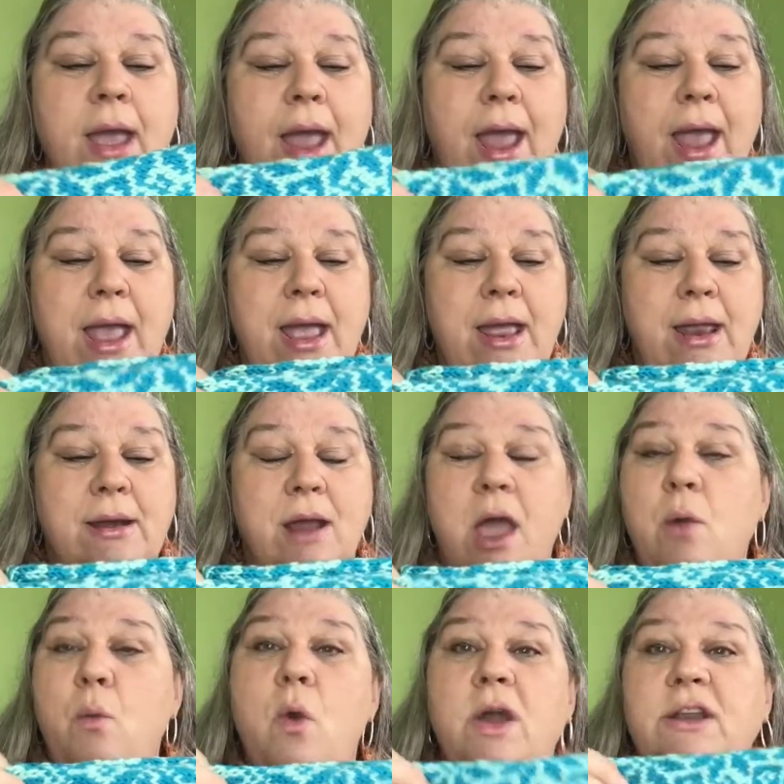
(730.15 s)
And
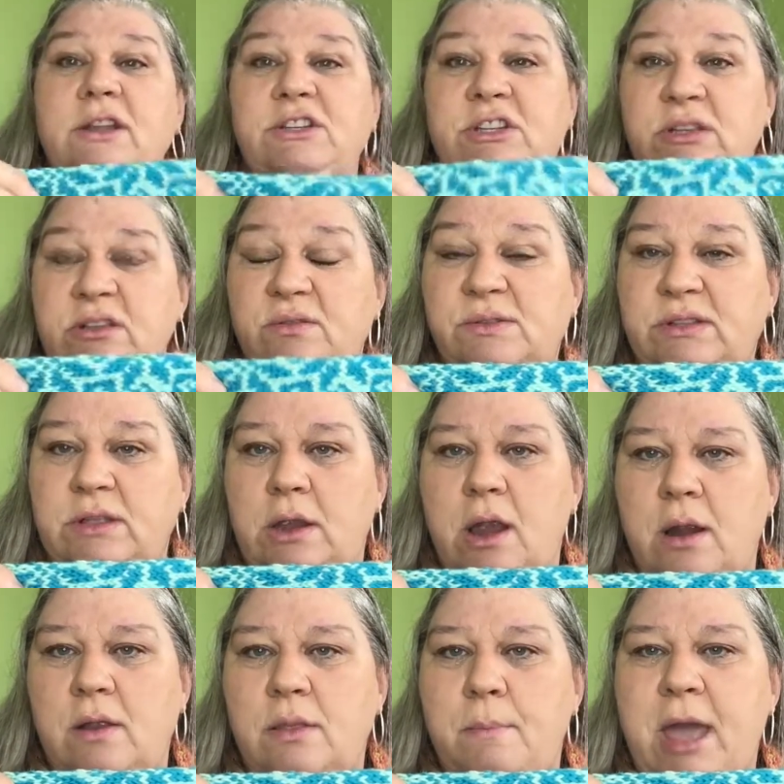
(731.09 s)
I wanted to use the
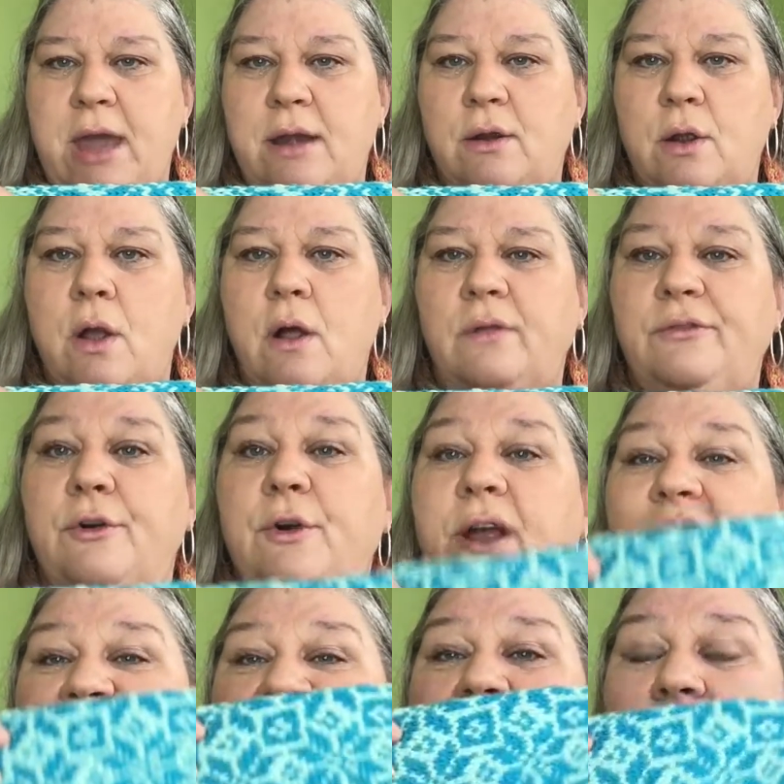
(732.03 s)
yarn the pattern called for
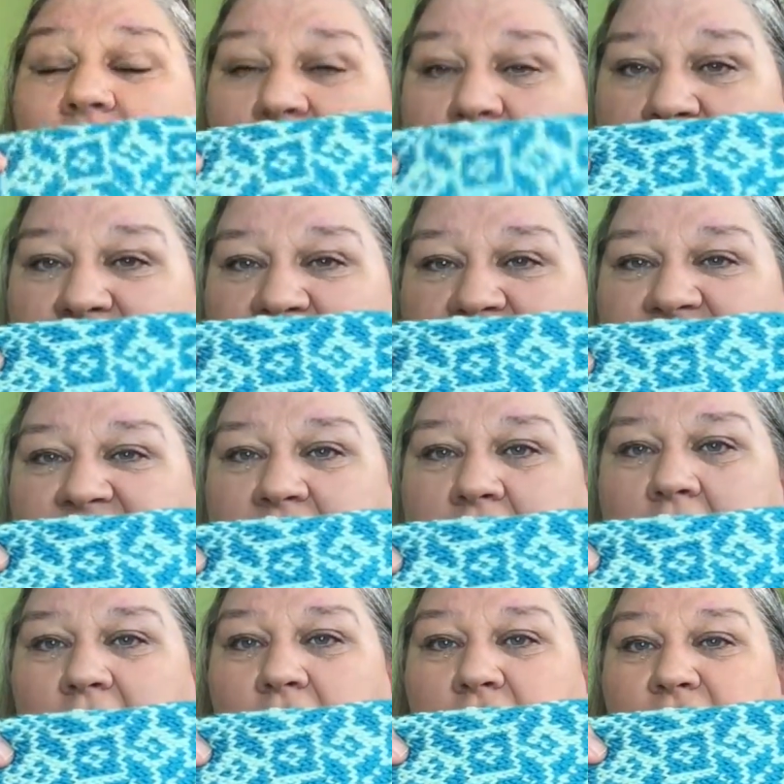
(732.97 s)
because I love these
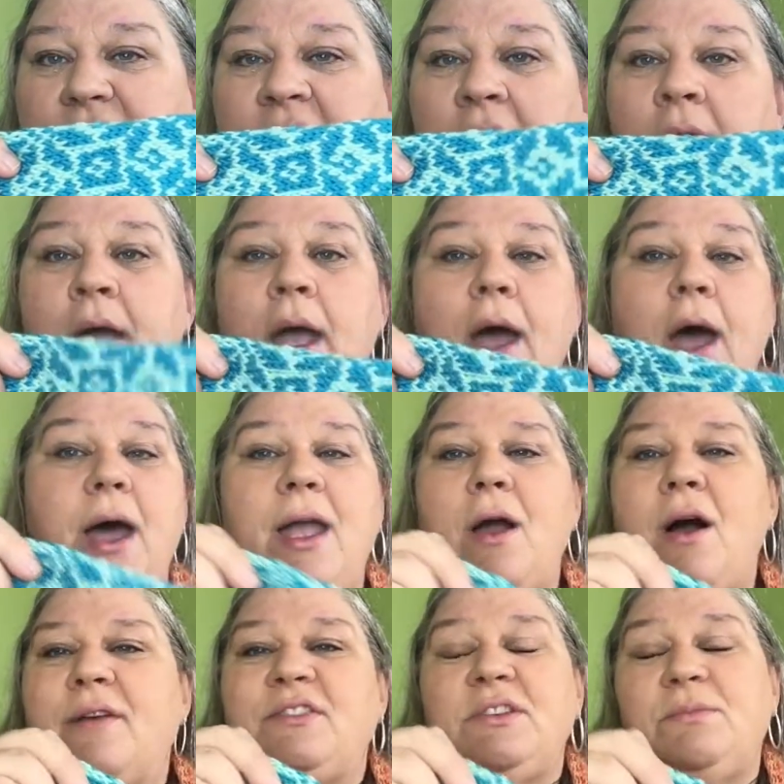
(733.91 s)
colors. I
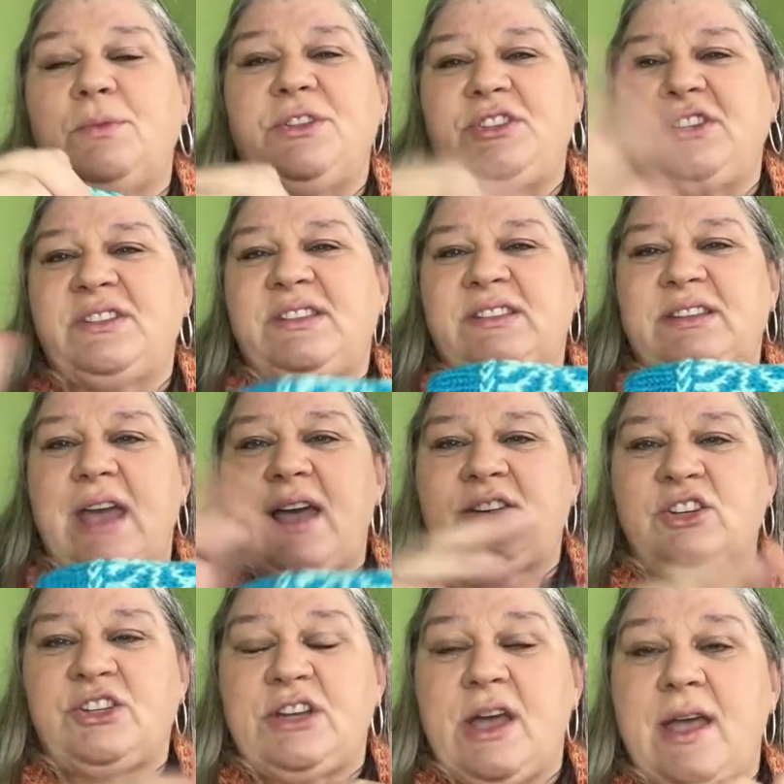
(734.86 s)
often will just
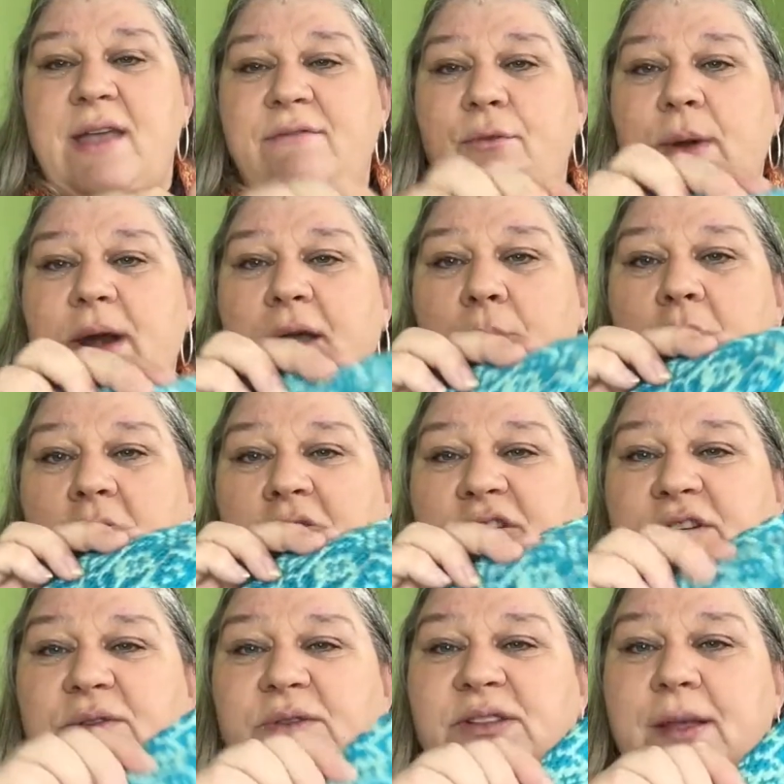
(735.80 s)
stash dive when I want to
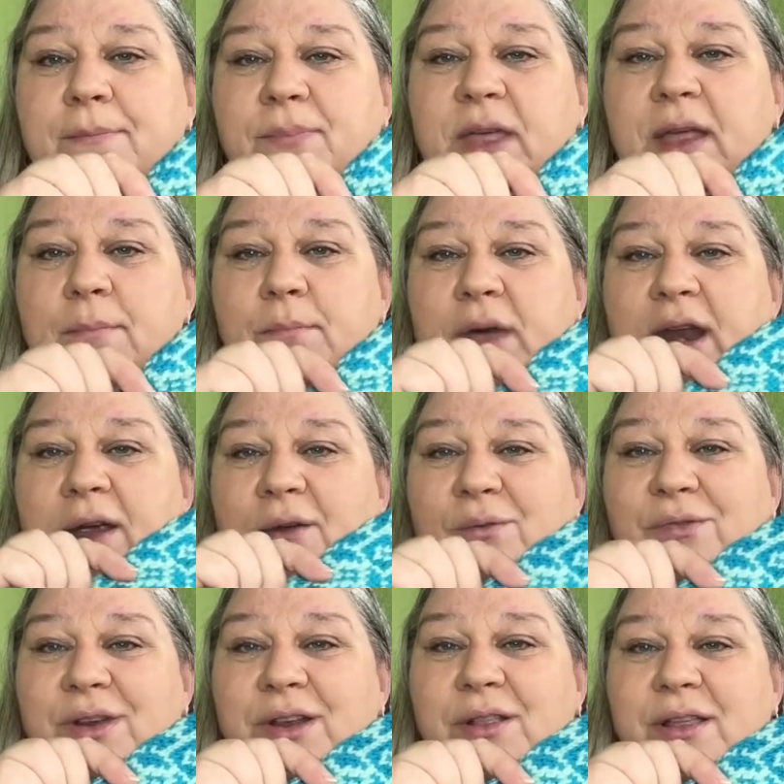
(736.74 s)
do something, but I
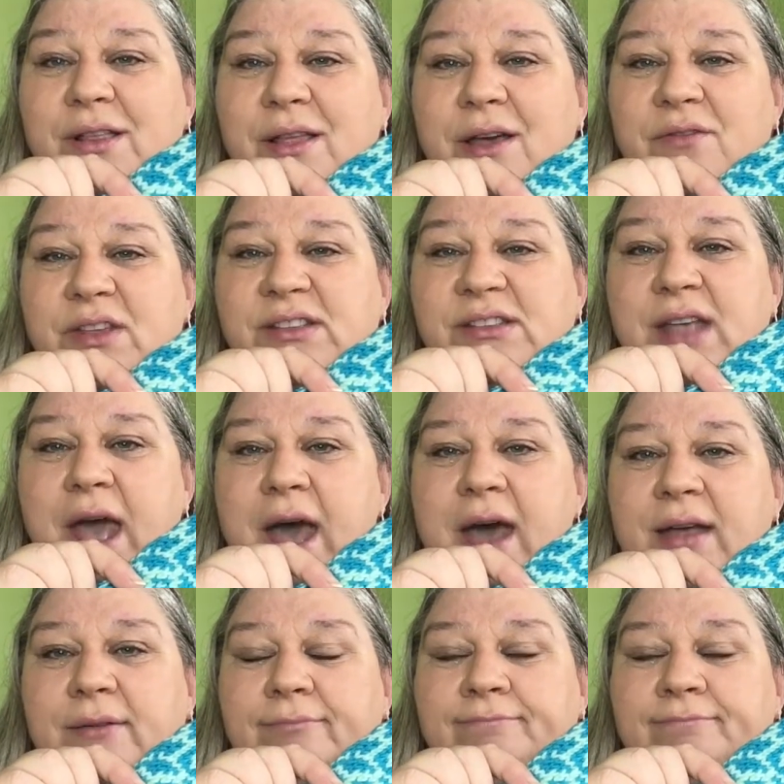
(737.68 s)
really love this hat.